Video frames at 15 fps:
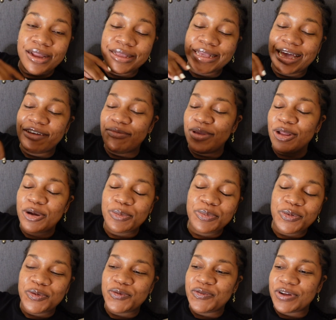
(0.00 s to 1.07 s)
that I've been
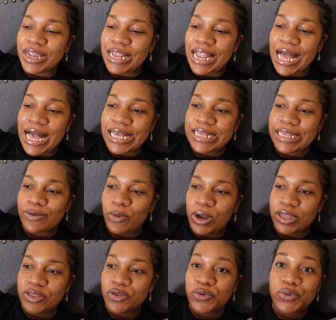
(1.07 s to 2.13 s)
up to for the last,
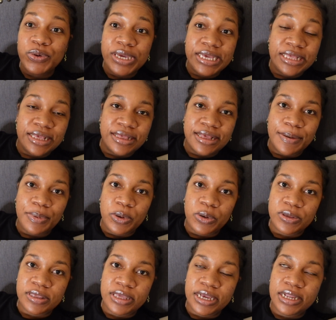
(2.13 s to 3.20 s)
2 weeks since I
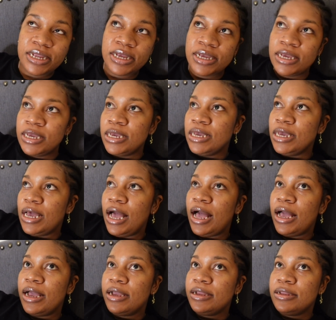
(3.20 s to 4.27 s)
posted.
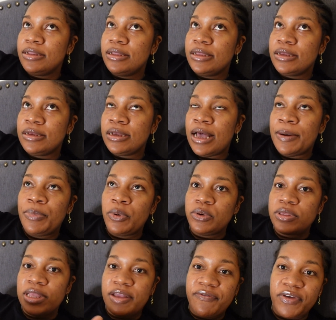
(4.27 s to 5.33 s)
And I
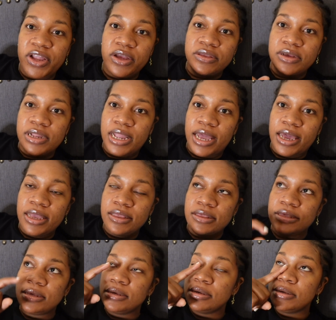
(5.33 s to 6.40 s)
posted a video
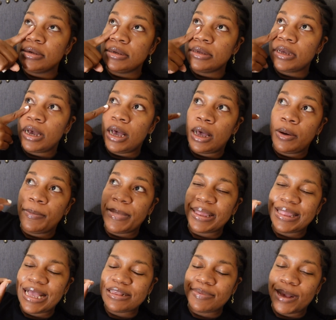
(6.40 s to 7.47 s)
tonight.
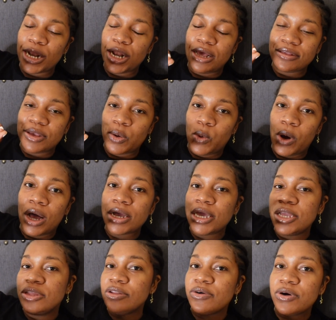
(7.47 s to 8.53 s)
That's my closet
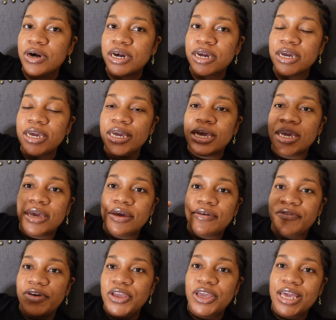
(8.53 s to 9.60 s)
walking tour
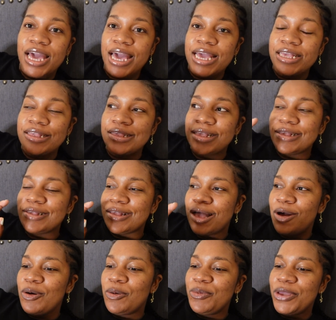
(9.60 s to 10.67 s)
for you guys. So
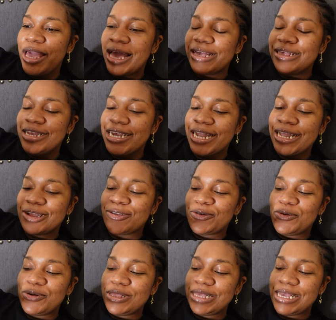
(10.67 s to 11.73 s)
I hope you guys check that
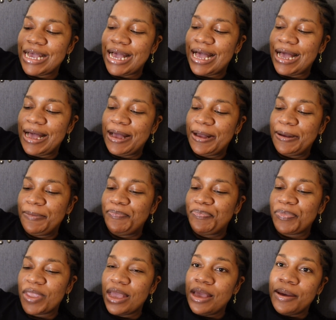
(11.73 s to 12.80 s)
out.
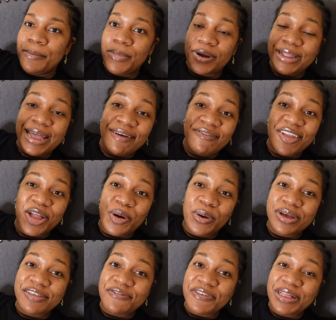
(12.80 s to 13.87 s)
But that video
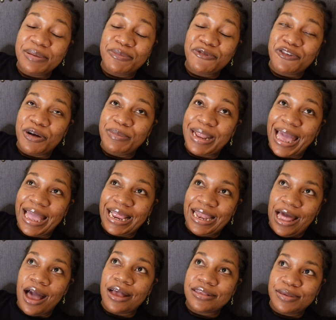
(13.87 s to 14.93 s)
was filmed from like
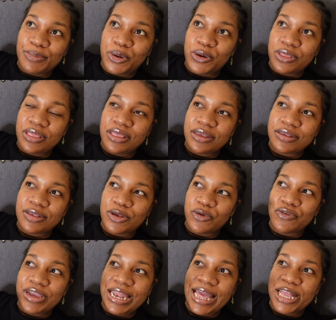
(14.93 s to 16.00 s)
last month. So
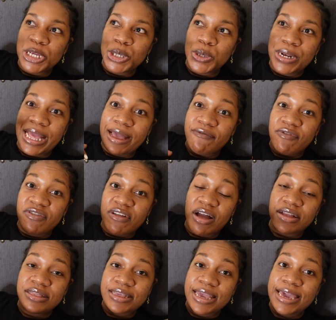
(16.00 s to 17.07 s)
really and truly, I've
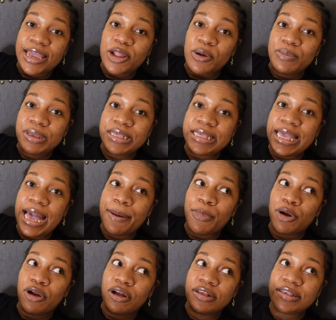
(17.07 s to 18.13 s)
not taken up this
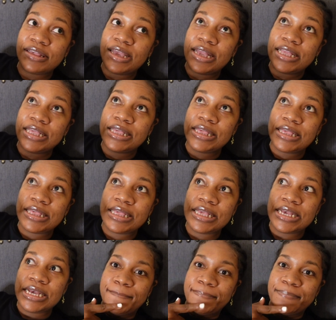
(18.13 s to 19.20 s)
camera since...
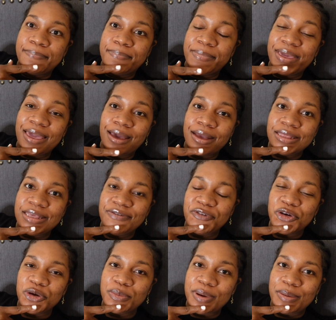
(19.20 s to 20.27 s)
I can't
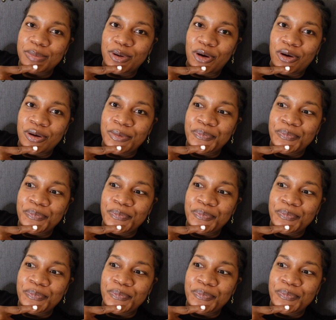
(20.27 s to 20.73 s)
even remember